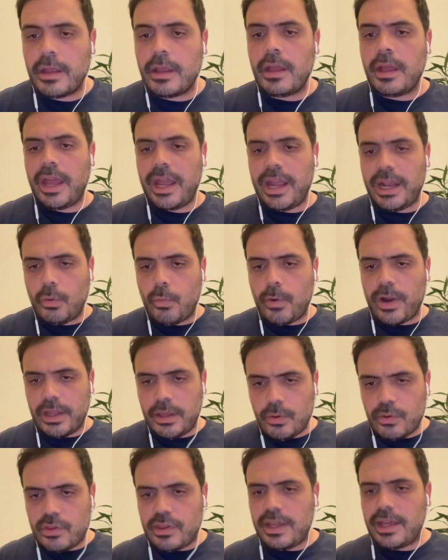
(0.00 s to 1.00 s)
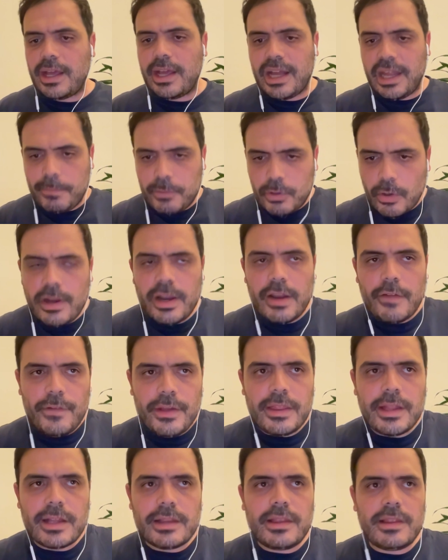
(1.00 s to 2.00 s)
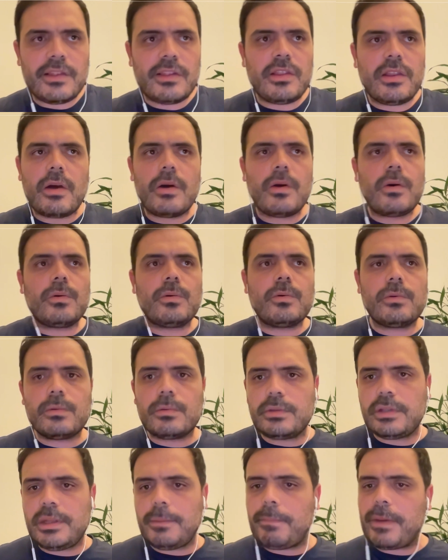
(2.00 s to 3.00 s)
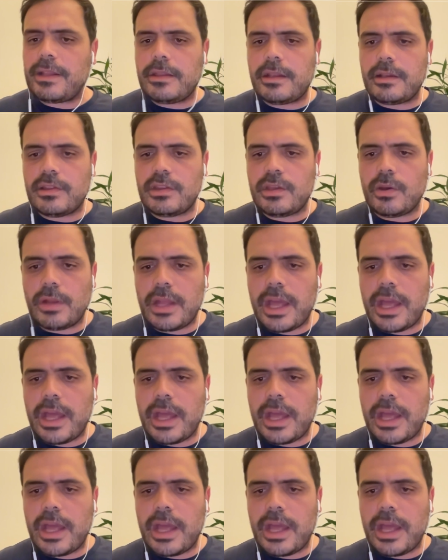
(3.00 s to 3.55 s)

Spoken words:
And we're using cryptography that is no dependency on